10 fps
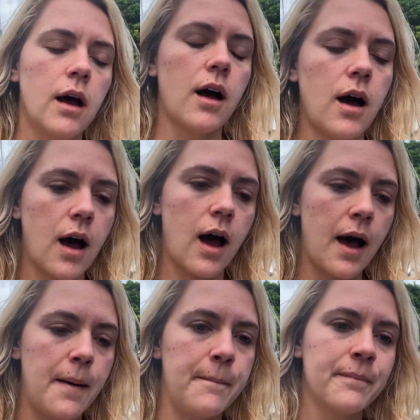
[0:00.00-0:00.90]

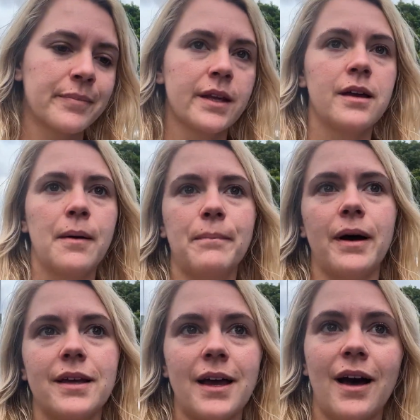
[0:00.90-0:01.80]

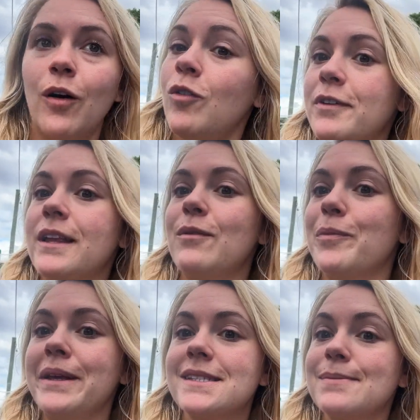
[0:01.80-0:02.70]
But yeah, hopefully we'll
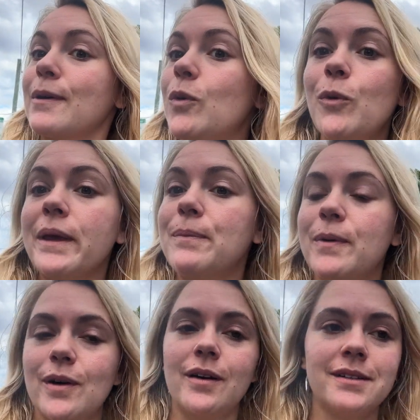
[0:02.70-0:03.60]
meet some cool
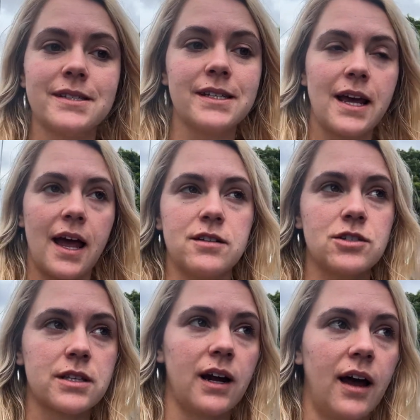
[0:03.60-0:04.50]
people today. I'm
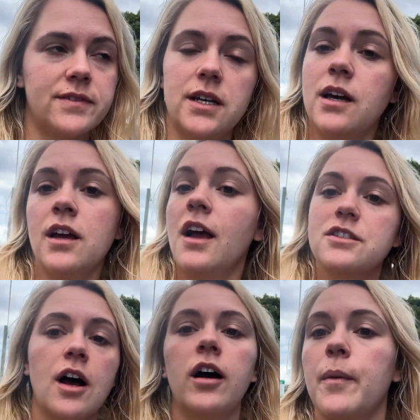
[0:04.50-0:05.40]
just gonna have to
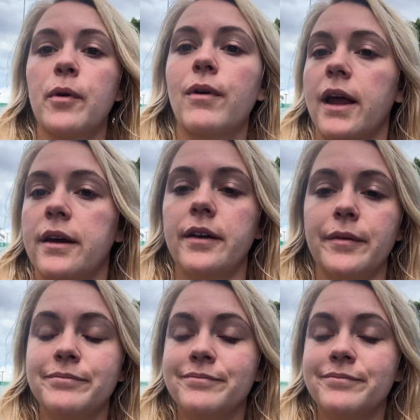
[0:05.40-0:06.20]
talk up a random.